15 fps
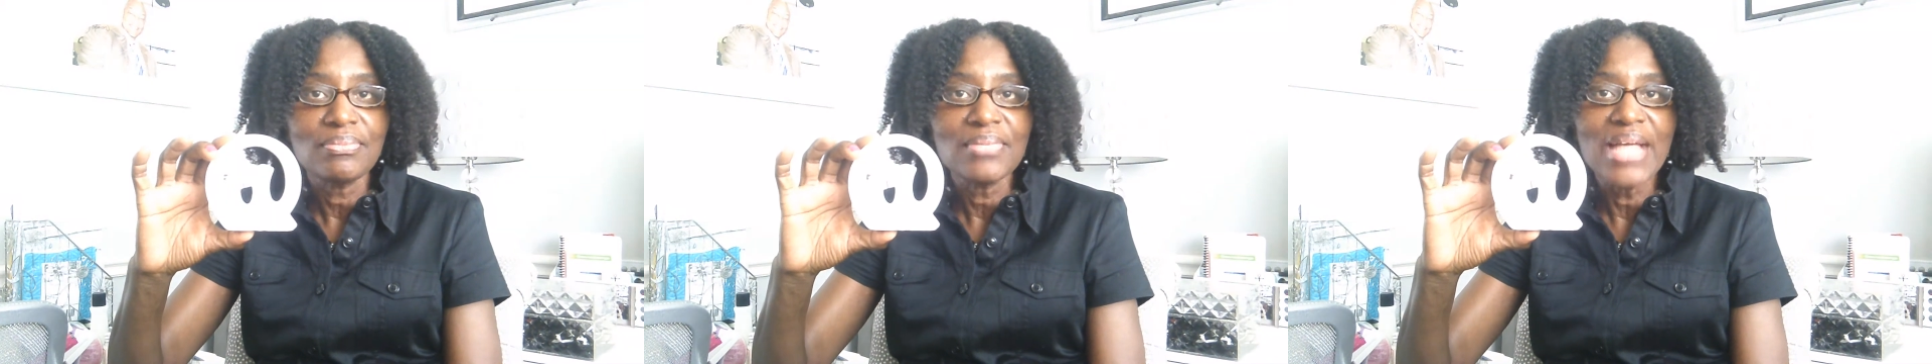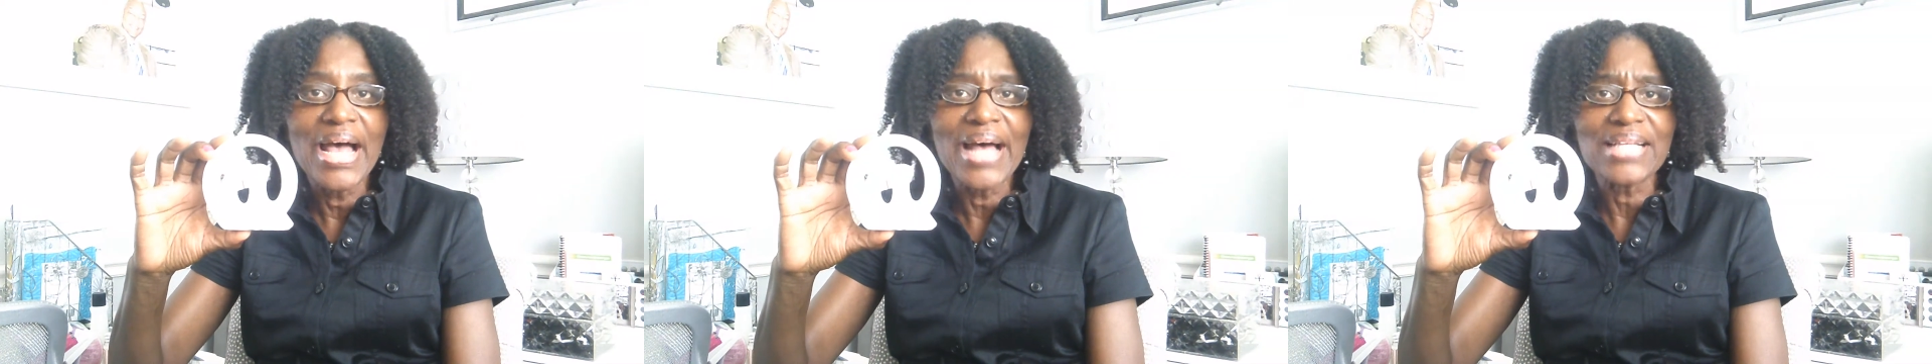
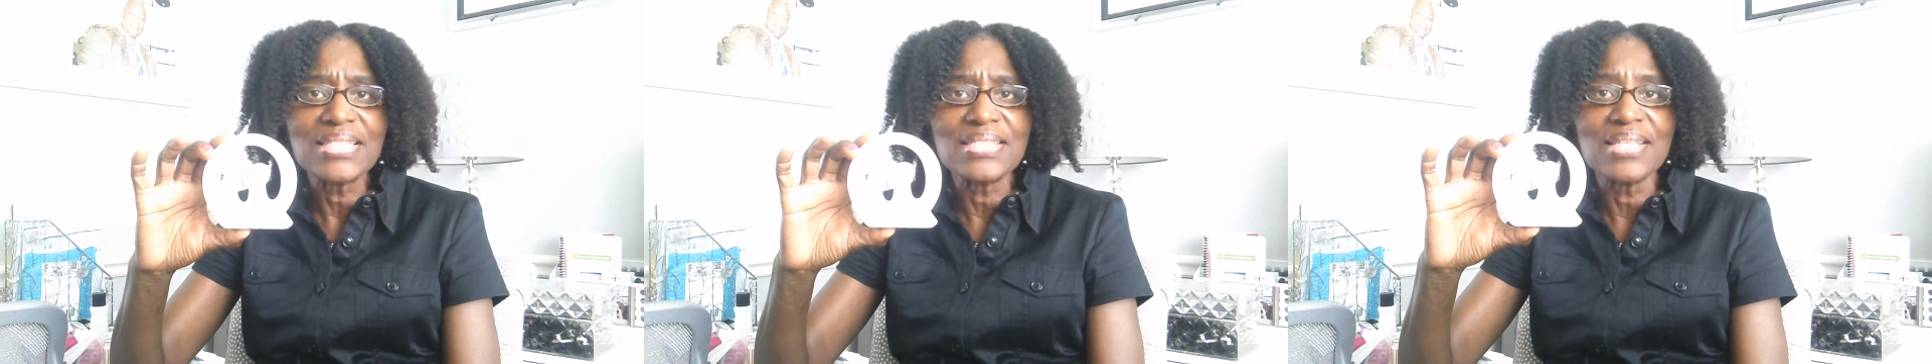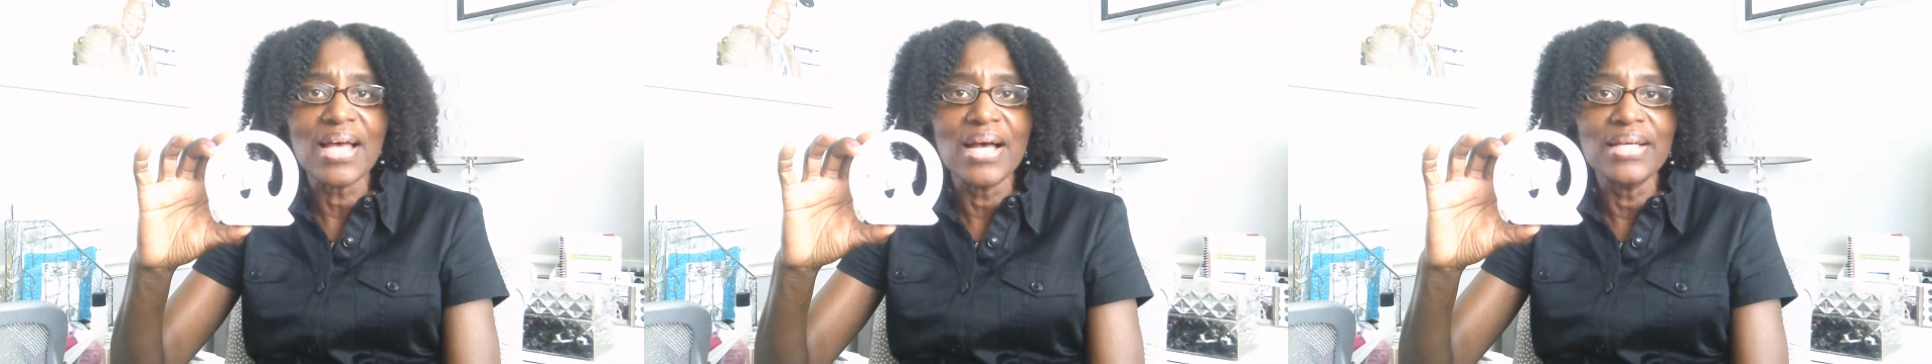at
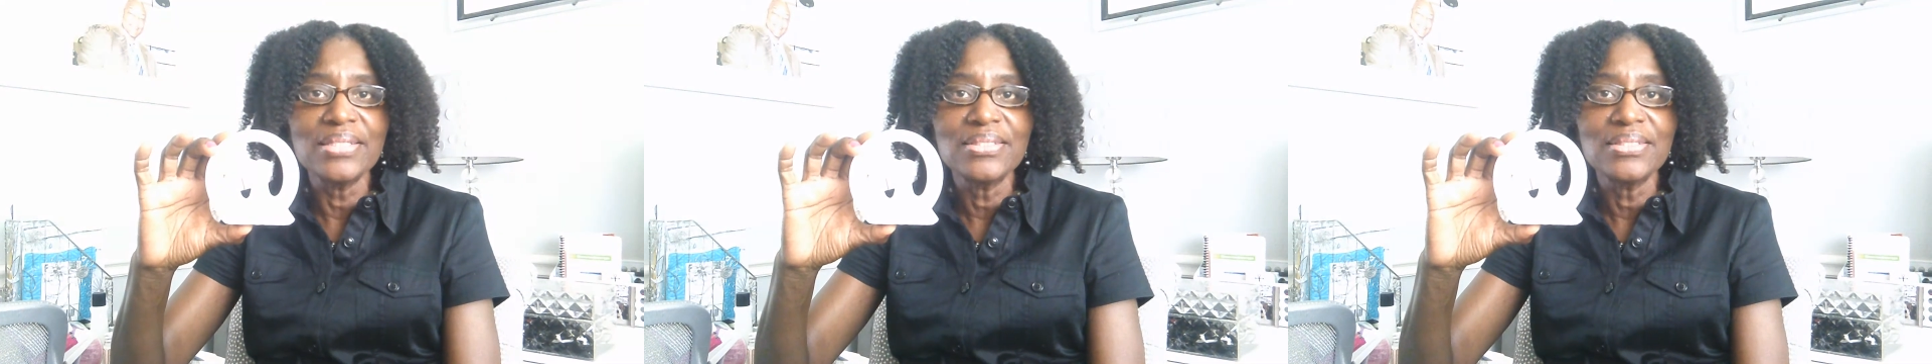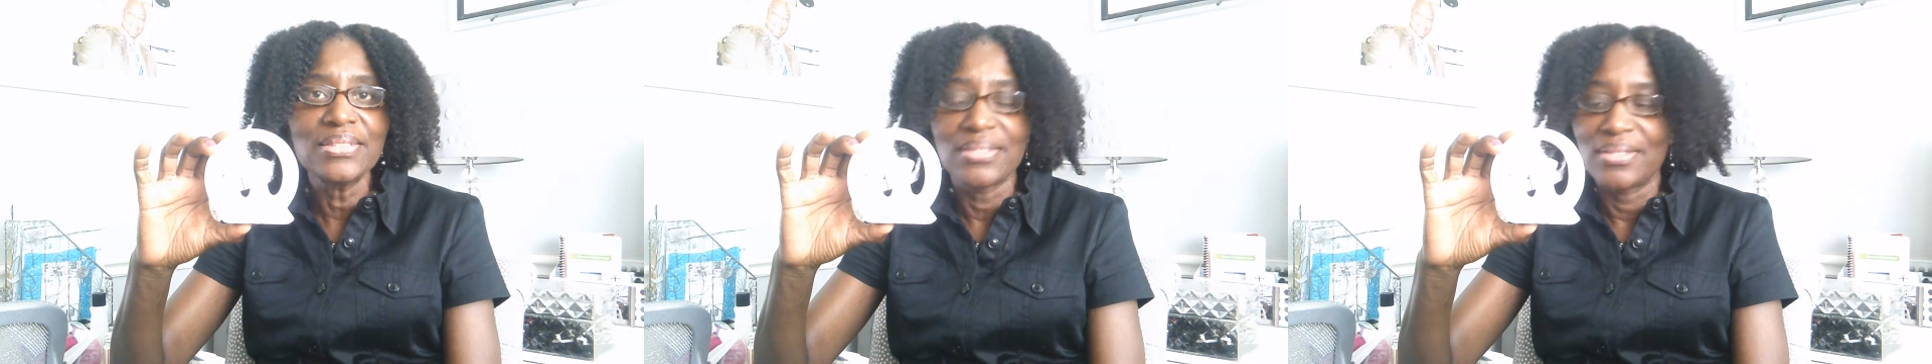
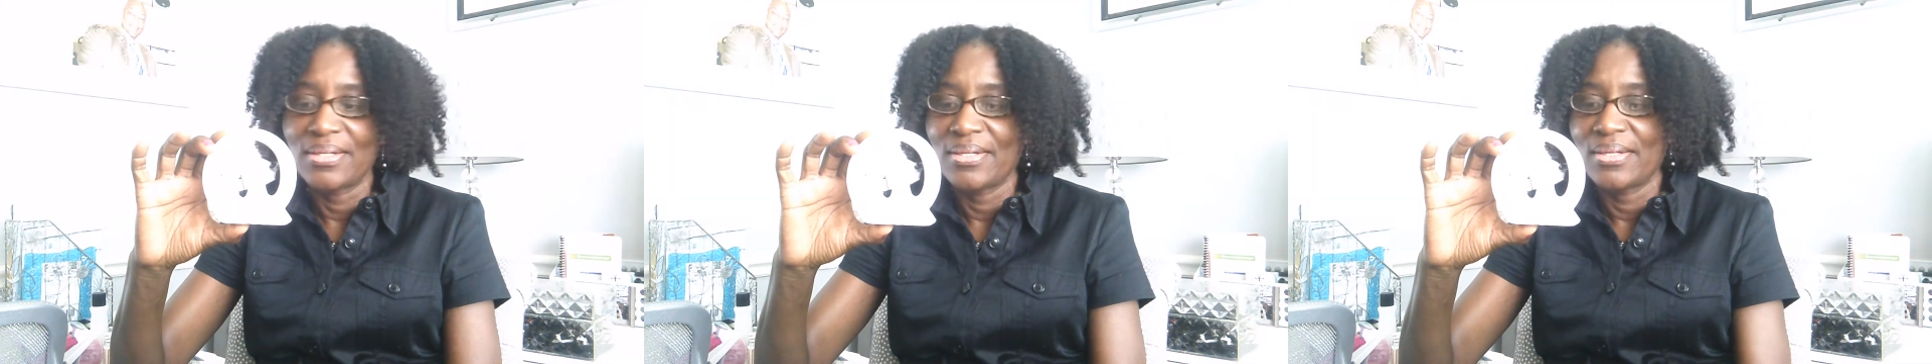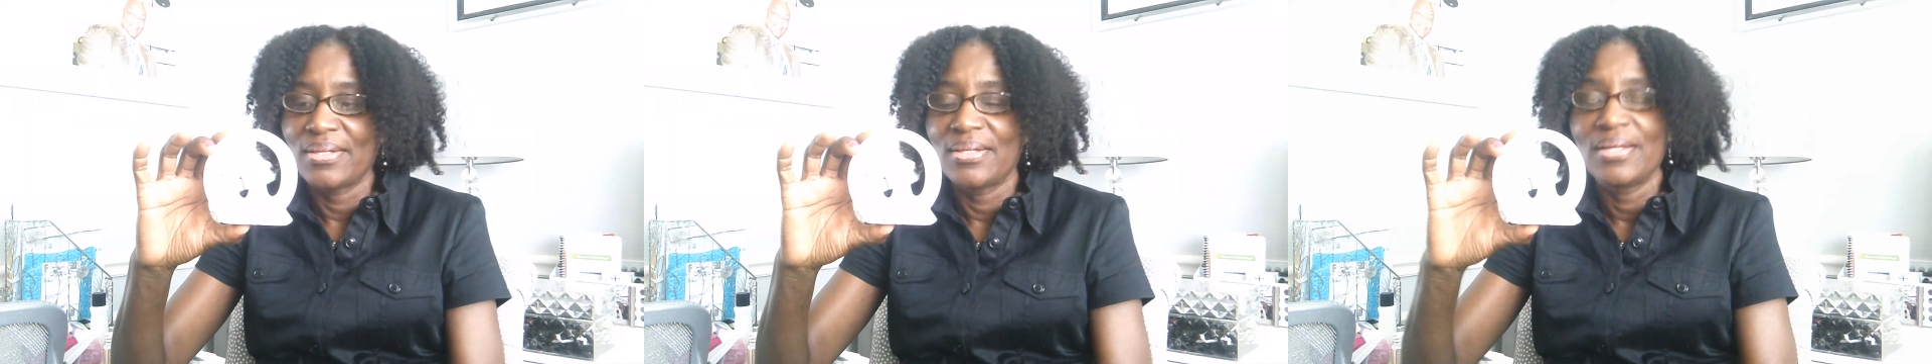sign,
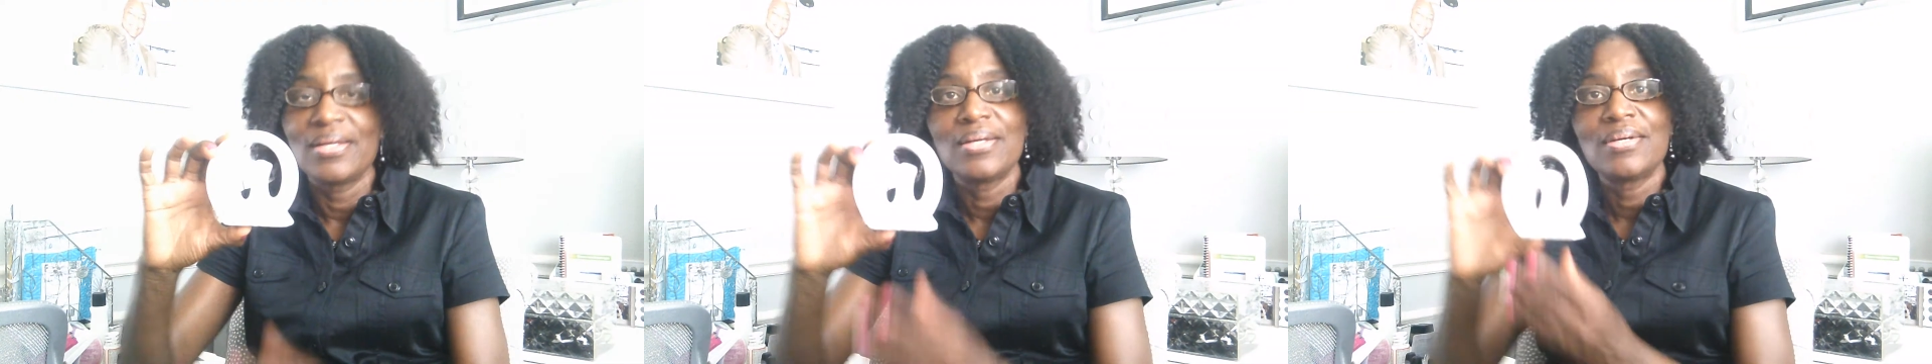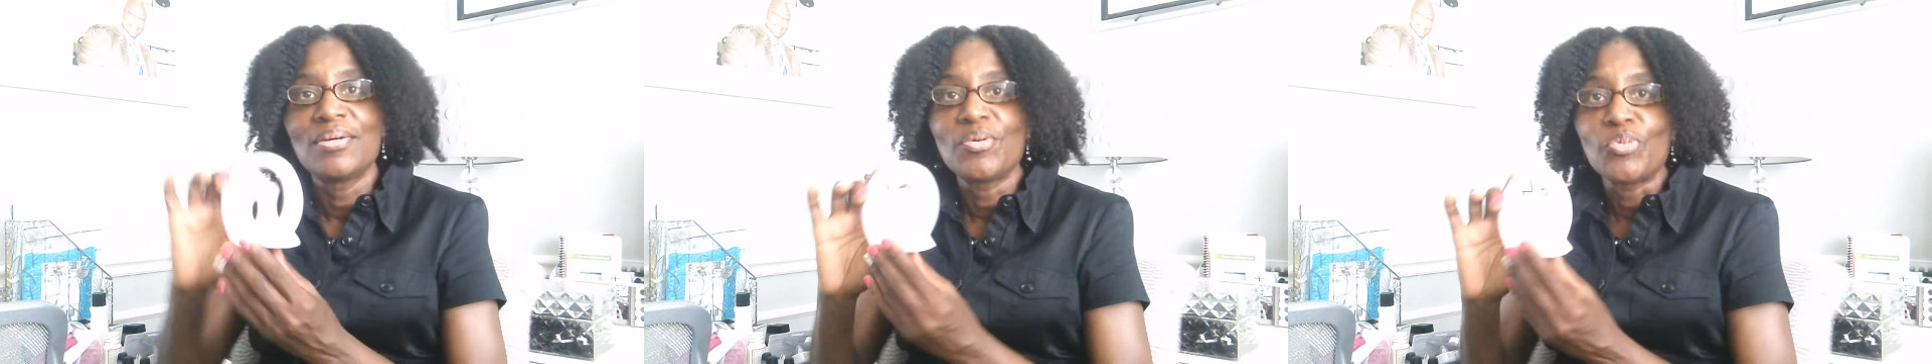
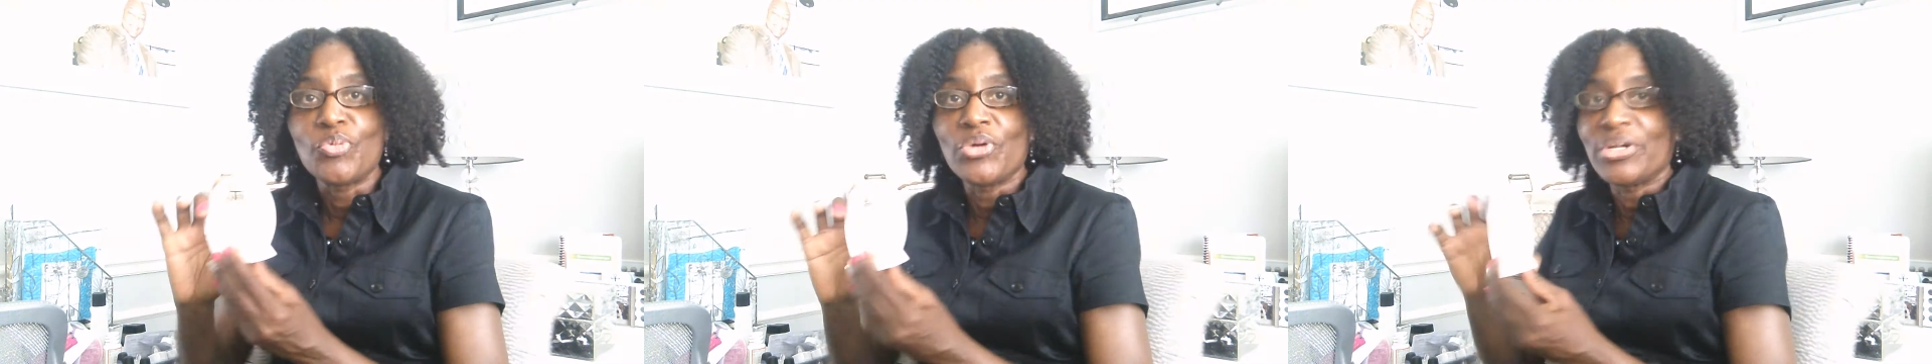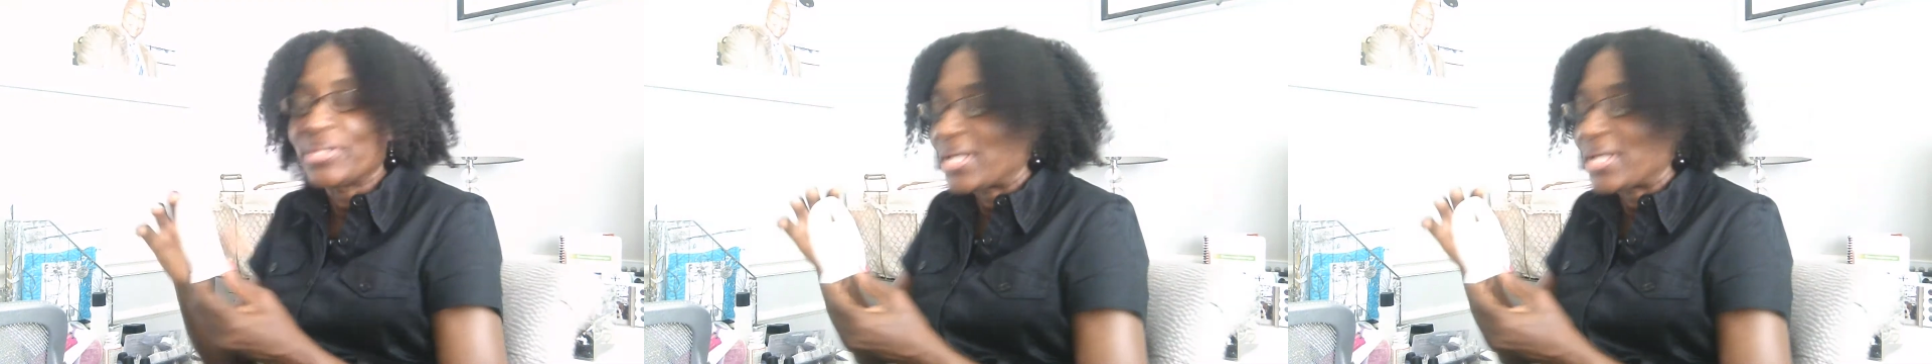
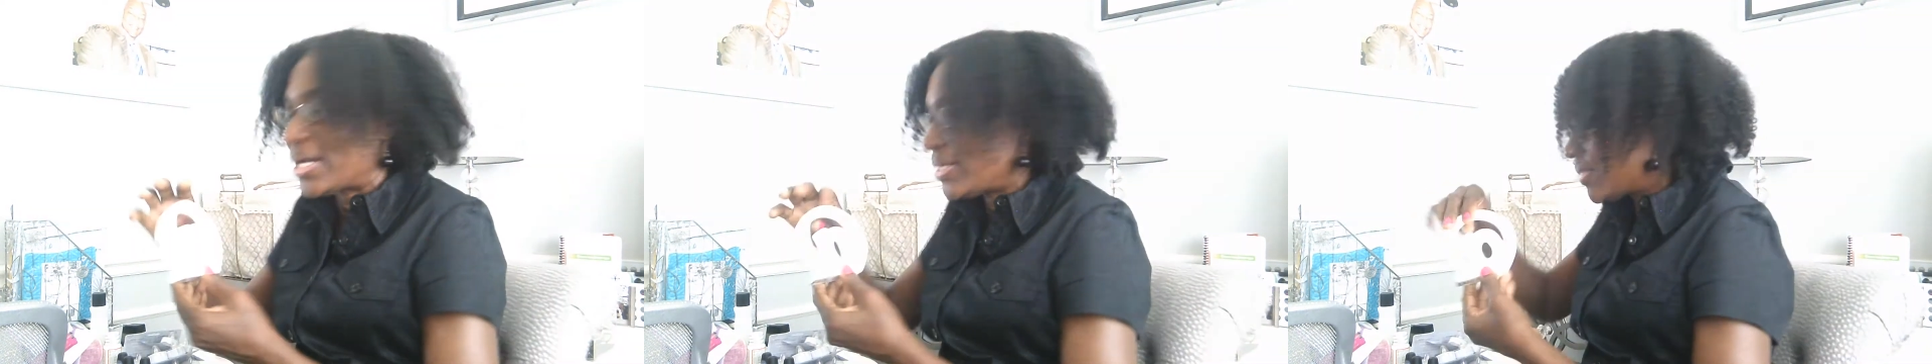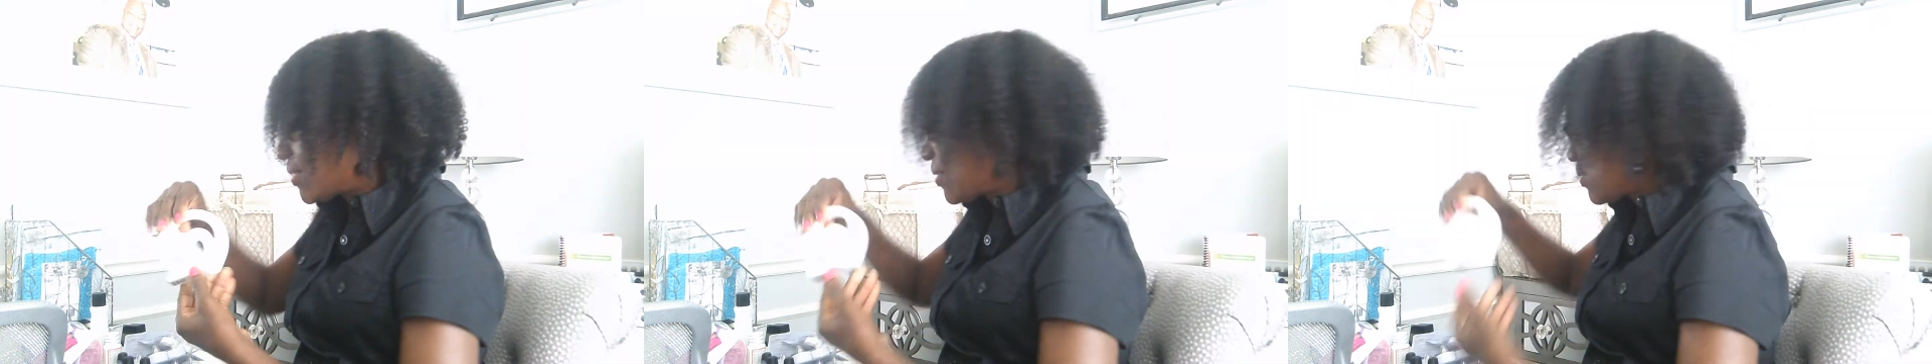real nice.